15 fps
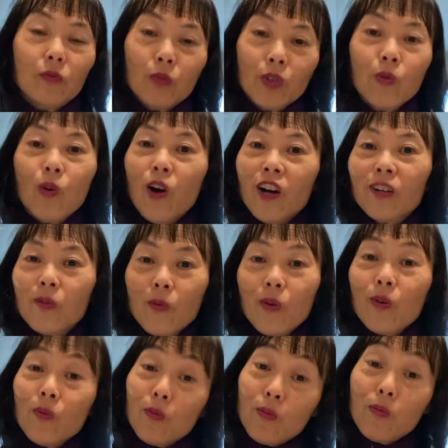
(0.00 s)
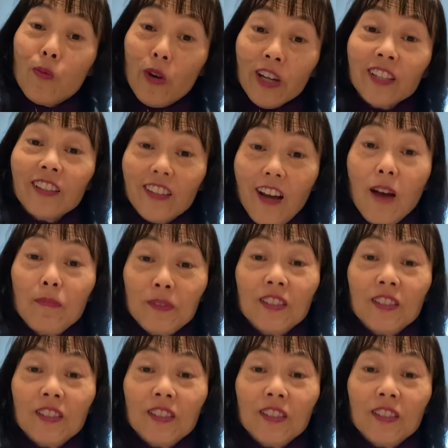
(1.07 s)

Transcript: we'll work up